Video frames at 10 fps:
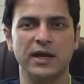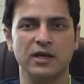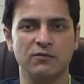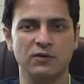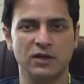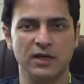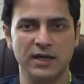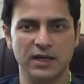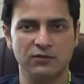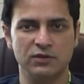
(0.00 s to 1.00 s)
at our
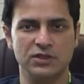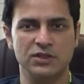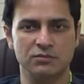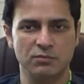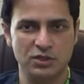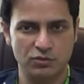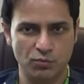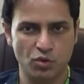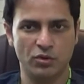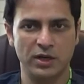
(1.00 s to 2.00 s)
clinic, which is much
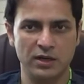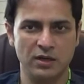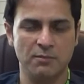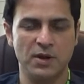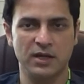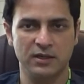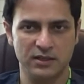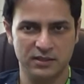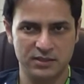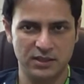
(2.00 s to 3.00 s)
more in demand
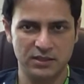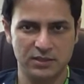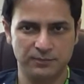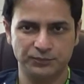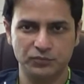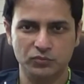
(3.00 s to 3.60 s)
these days.